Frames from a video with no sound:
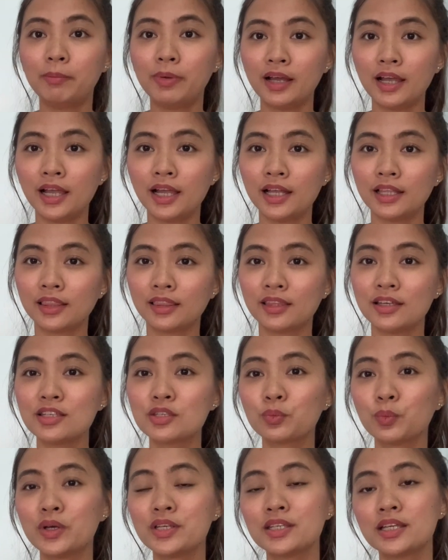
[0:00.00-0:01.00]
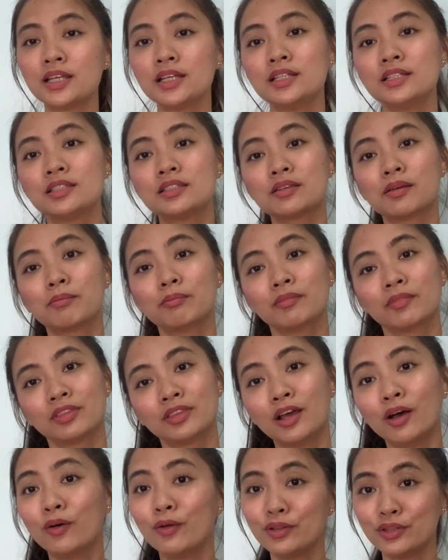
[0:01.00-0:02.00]
But this wasn't
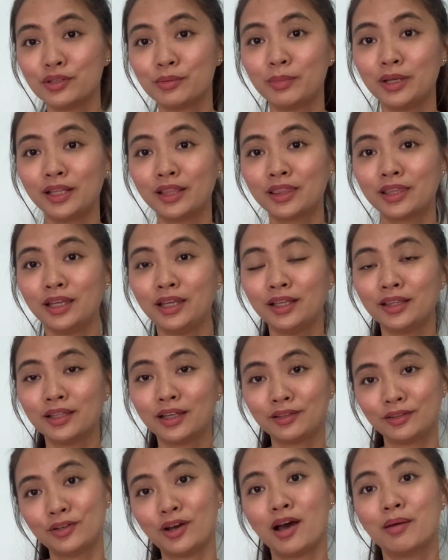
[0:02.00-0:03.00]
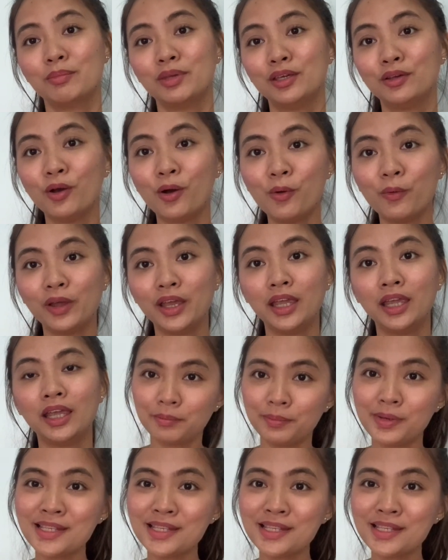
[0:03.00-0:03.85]
the ultimate thing that got me going.